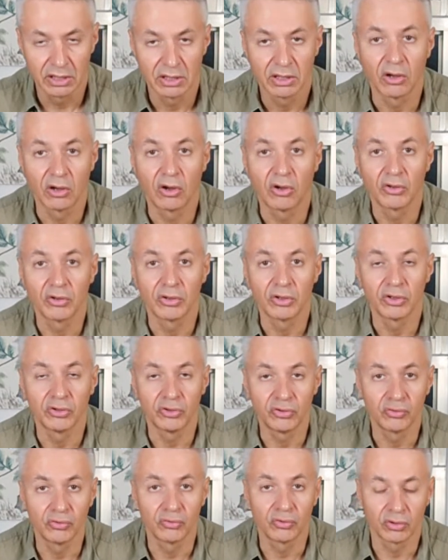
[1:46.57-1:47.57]

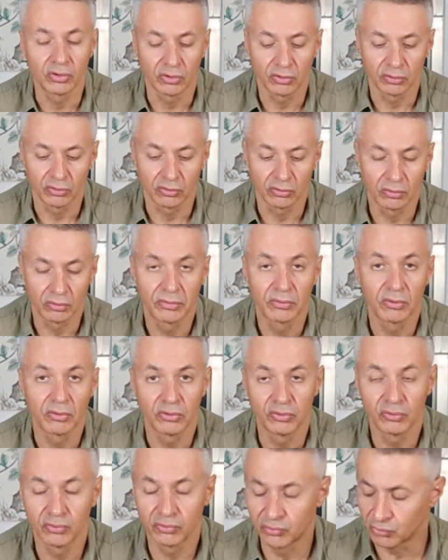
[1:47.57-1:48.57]
Also on
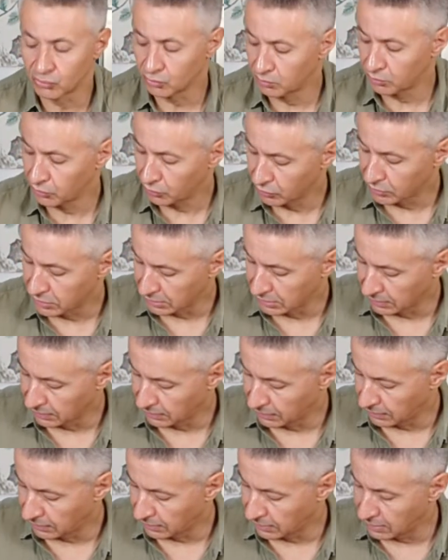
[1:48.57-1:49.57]
YouTube, you can
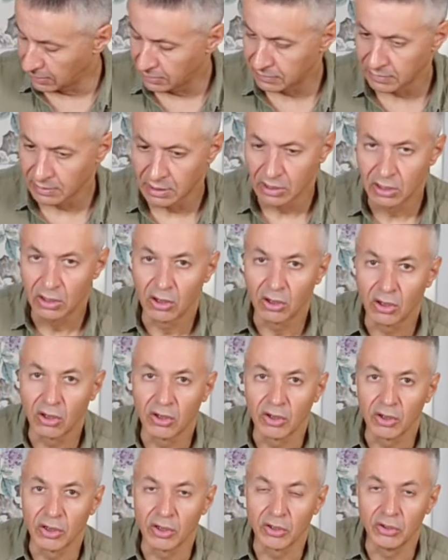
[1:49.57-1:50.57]
see it
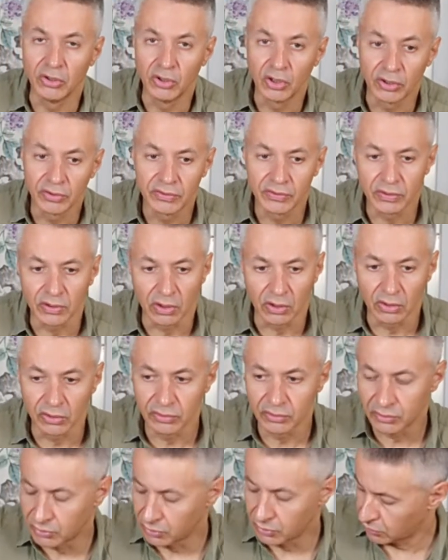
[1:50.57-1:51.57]
not
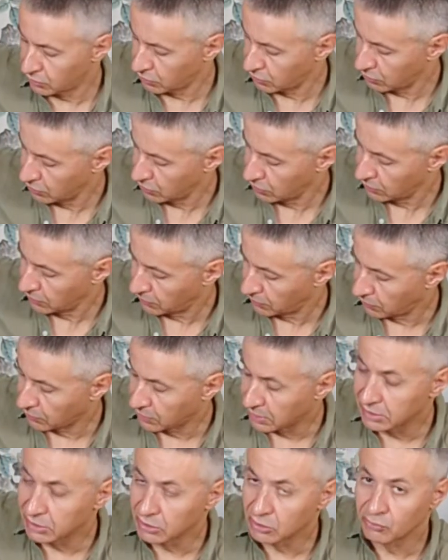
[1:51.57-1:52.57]
under the
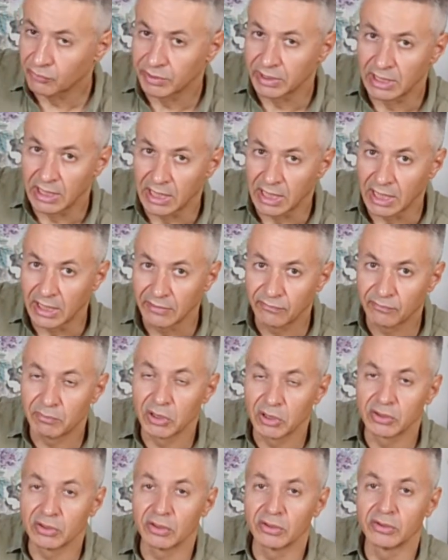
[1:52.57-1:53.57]
category live,
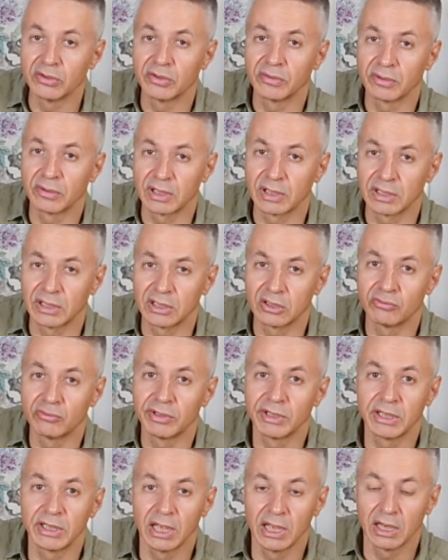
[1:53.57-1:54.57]
but under the
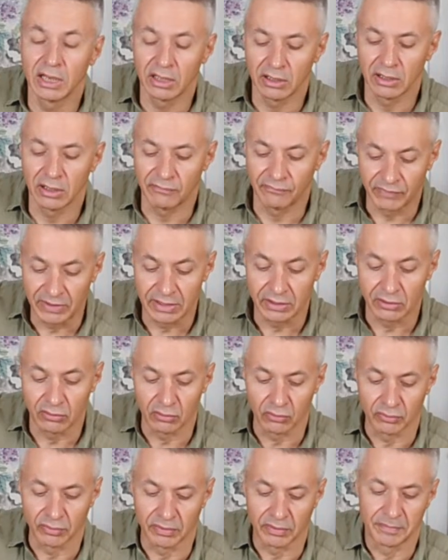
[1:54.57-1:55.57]
category
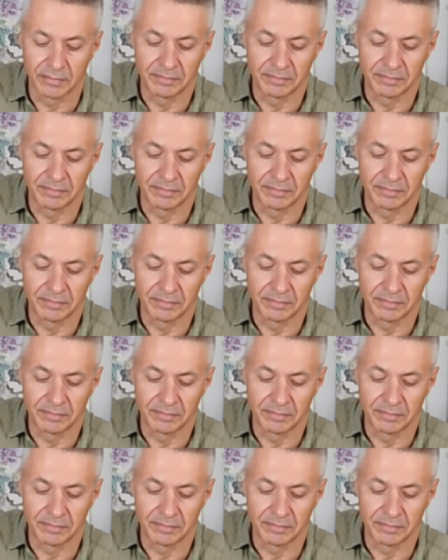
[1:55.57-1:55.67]
videos.